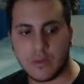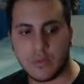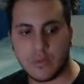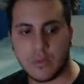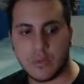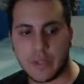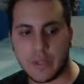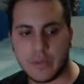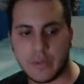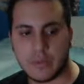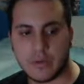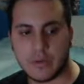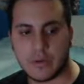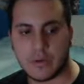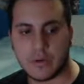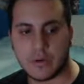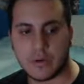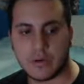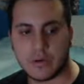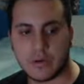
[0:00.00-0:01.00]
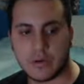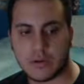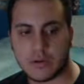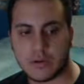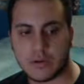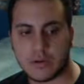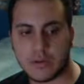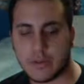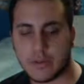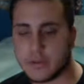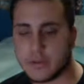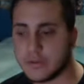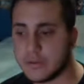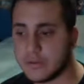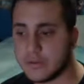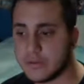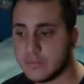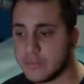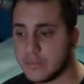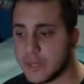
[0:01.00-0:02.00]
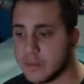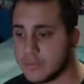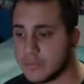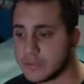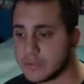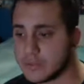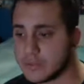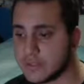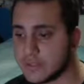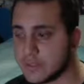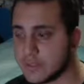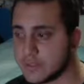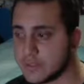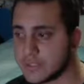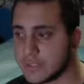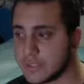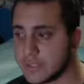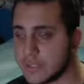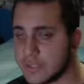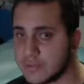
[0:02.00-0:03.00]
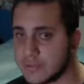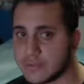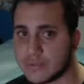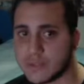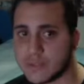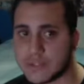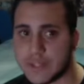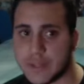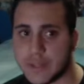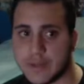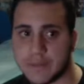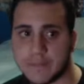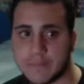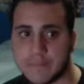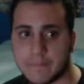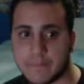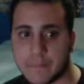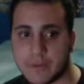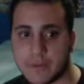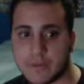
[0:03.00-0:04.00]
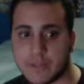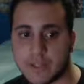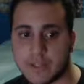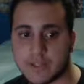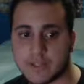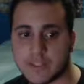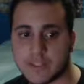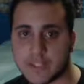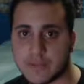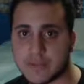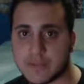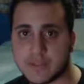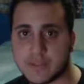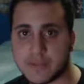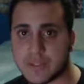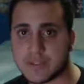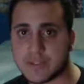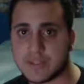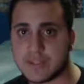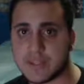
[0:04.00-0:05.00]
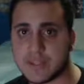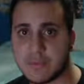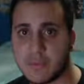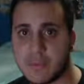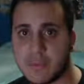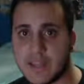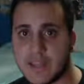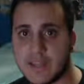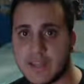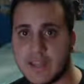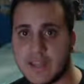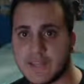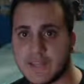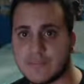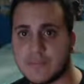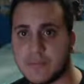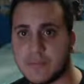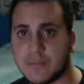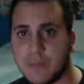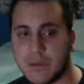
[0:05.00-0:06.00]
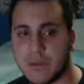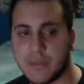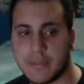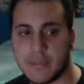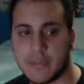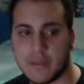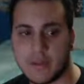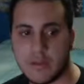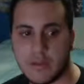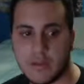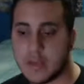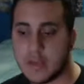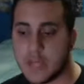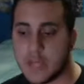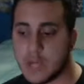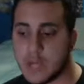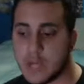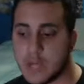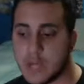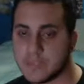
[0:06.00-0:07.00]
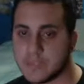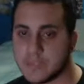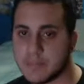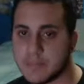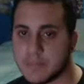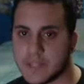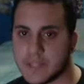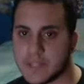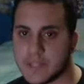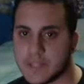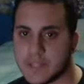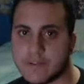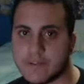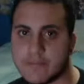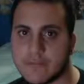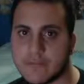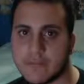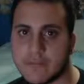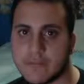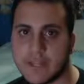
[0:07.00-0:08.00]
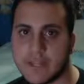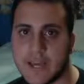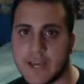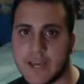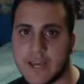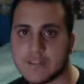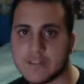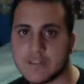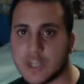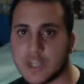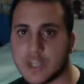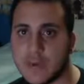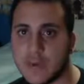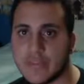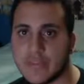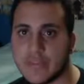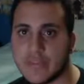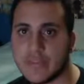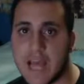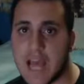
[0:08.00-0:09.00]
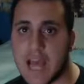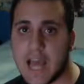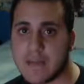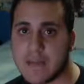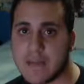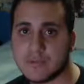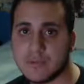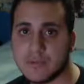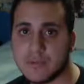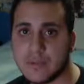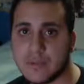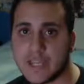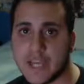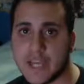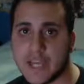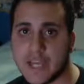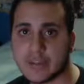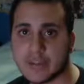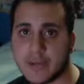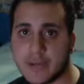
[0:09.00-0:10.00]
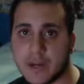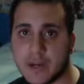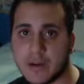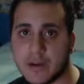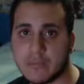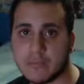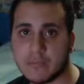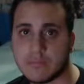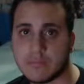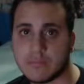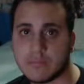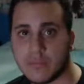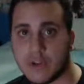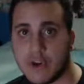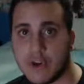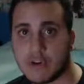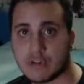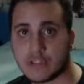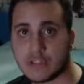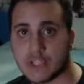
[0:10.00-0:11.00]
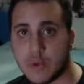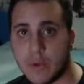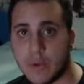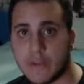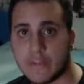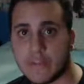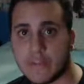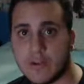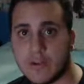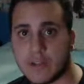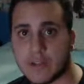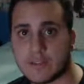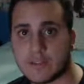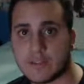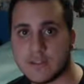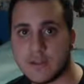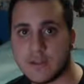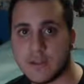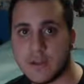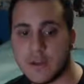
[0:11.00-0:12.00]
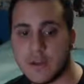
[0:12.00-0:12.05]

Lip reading: It was an interesting relationship, especially the one that lasted for a month. It was the best feeling for me, and I had someone that absolutely cared about, or so I thought.